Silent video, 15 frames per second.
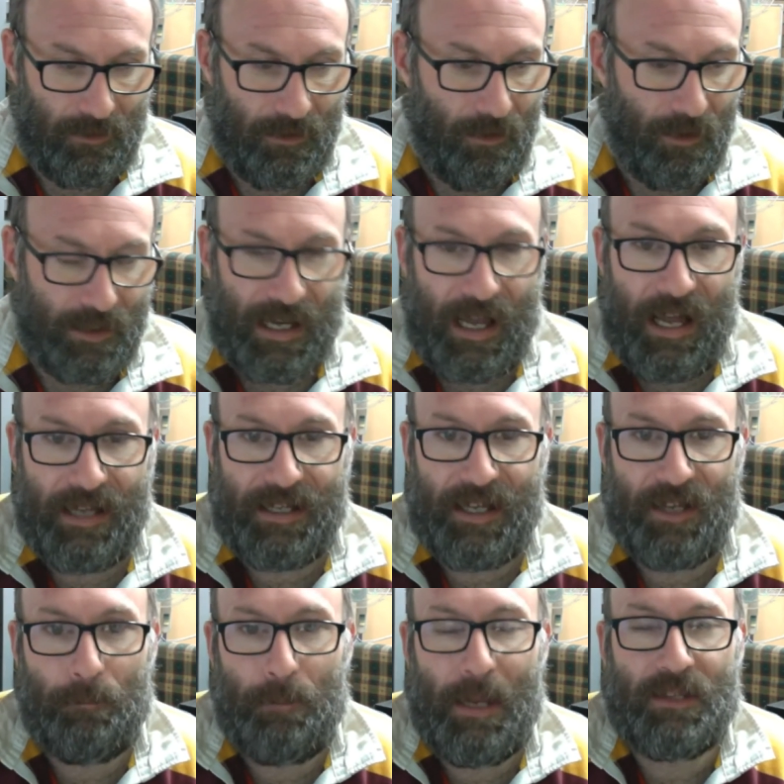I can't
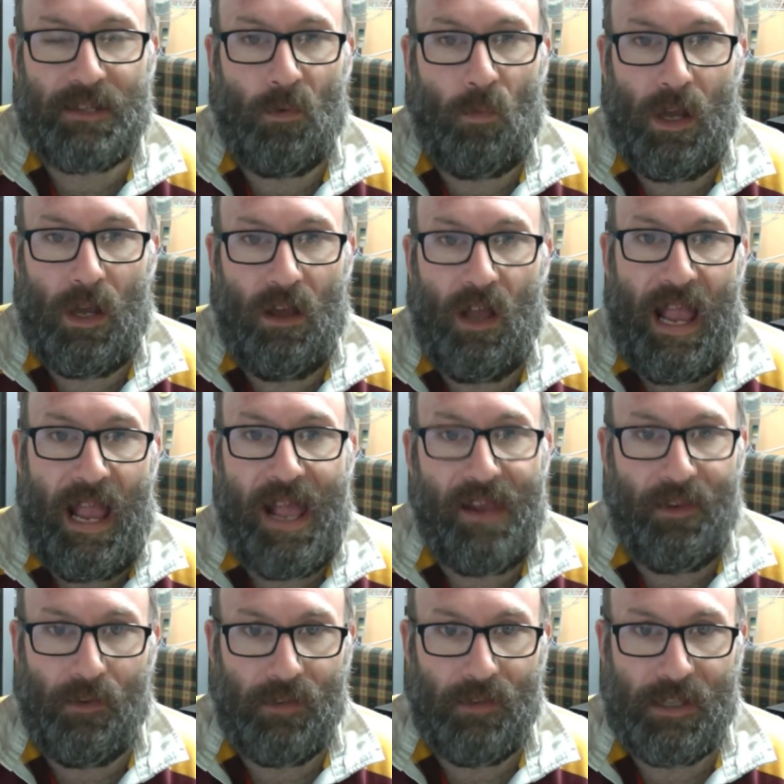get it back the way I
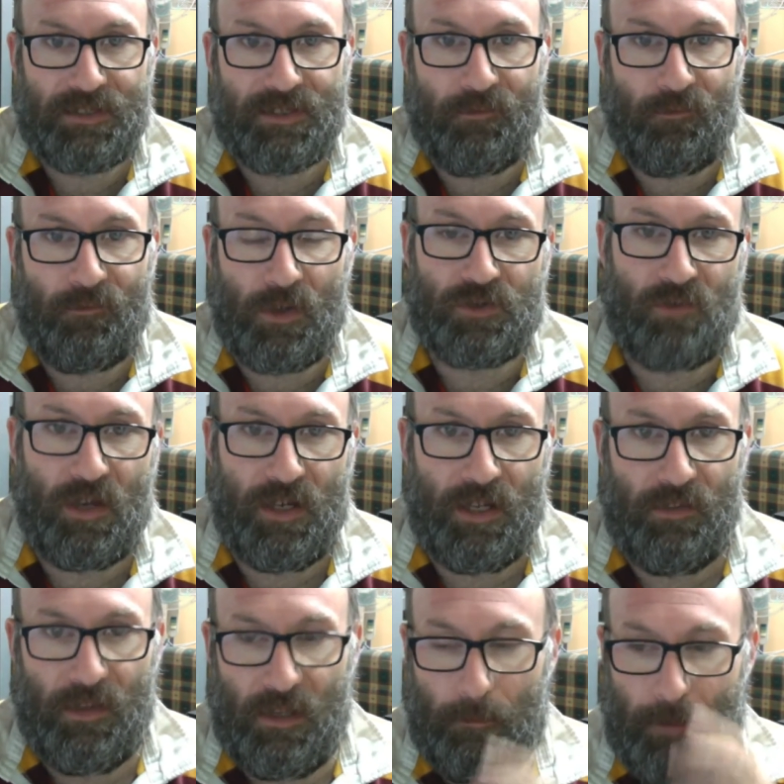had it. That's the
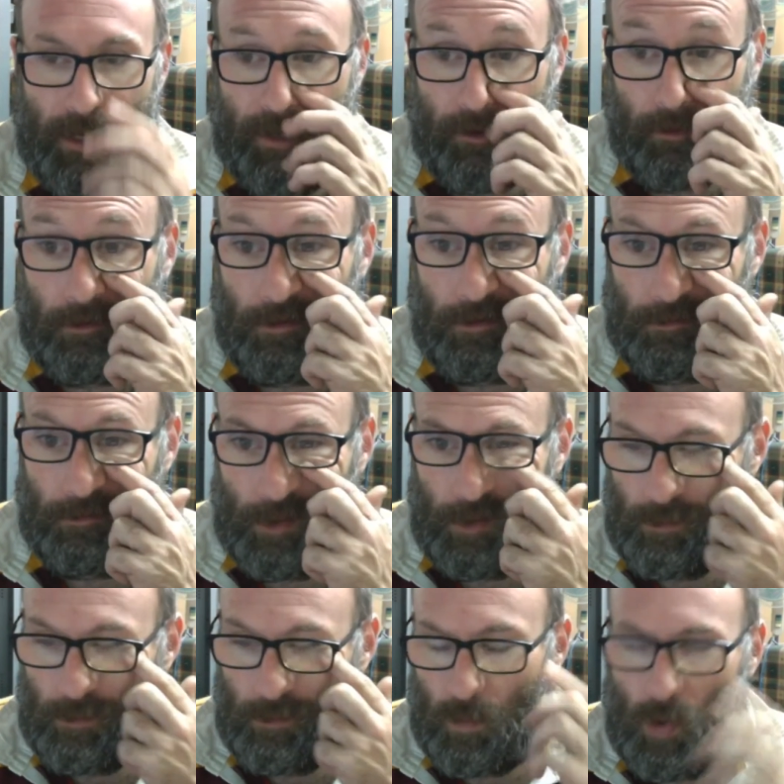frustrating thing about it.
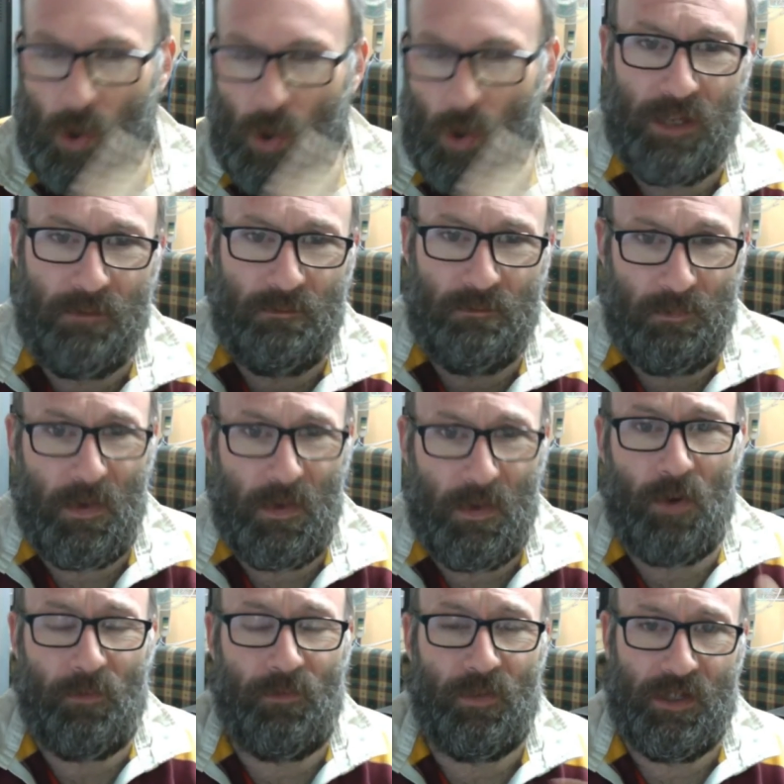It was working
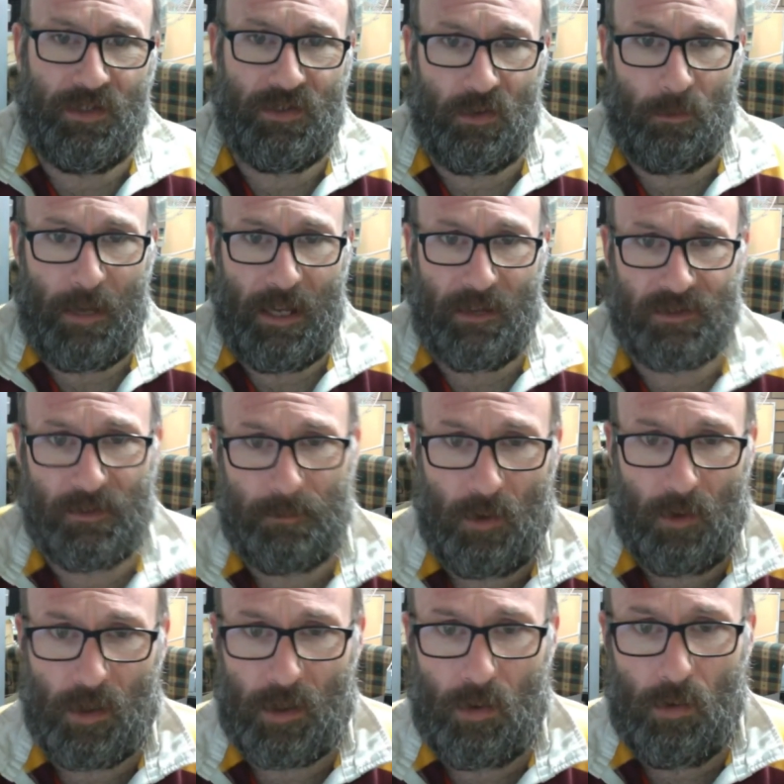beautifully until the power
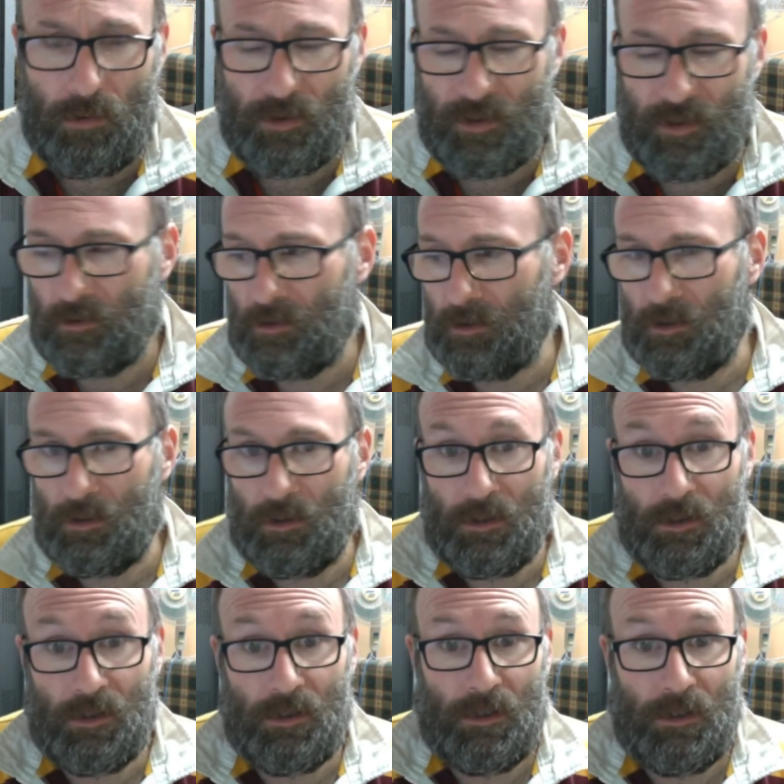supply cooked.
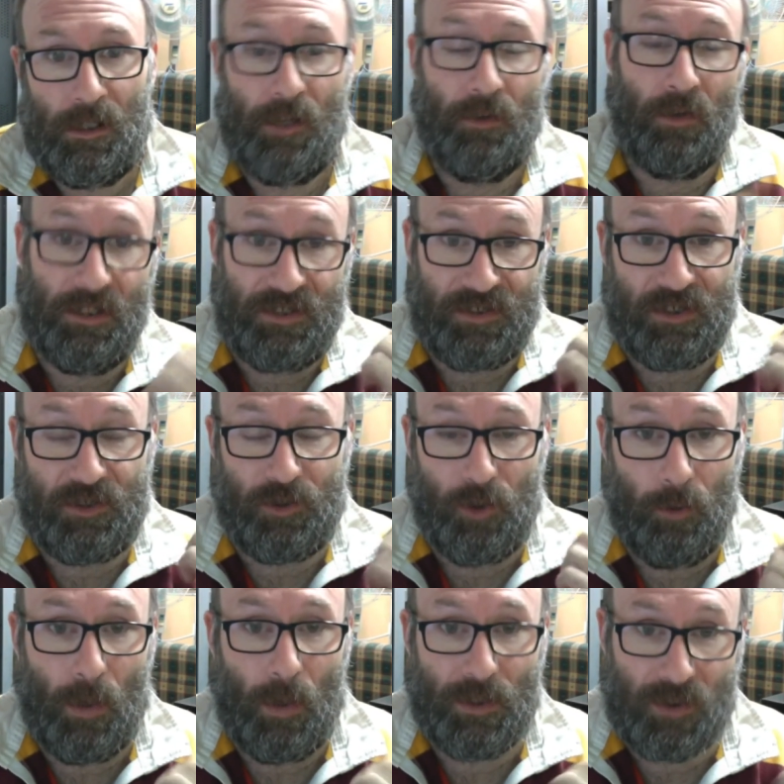At least this
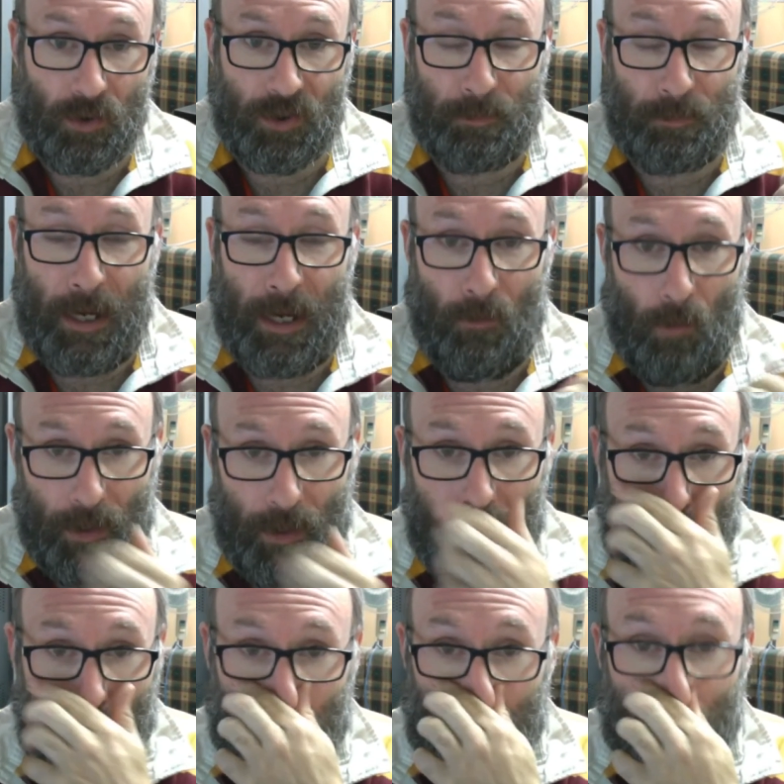new one's got a spare one
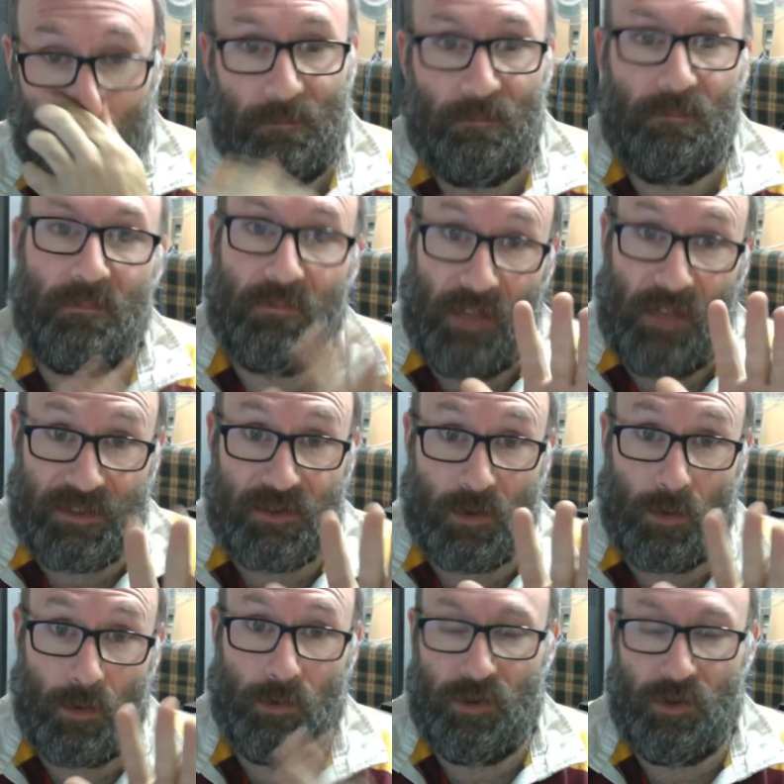in it.
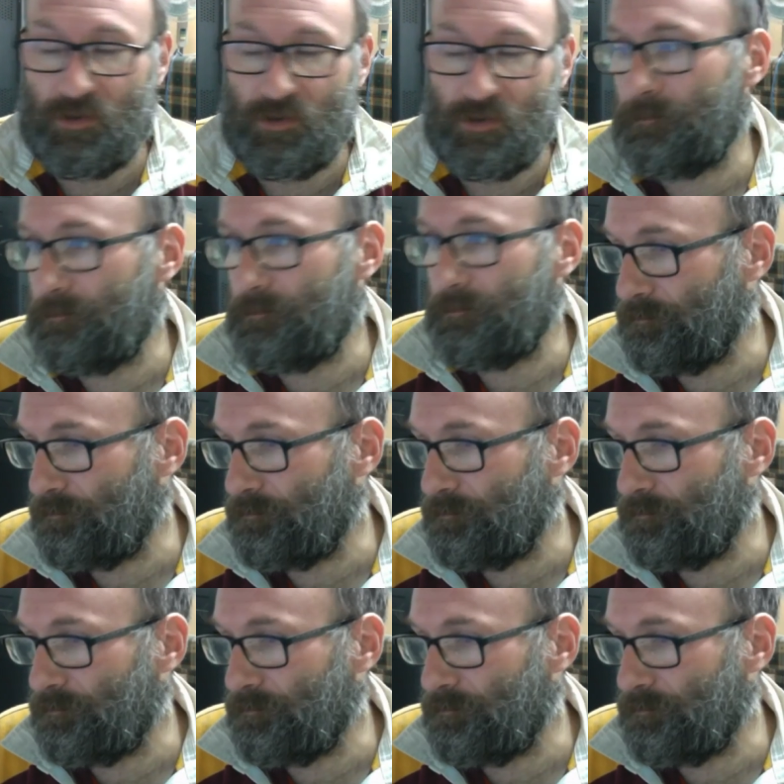That's the good news.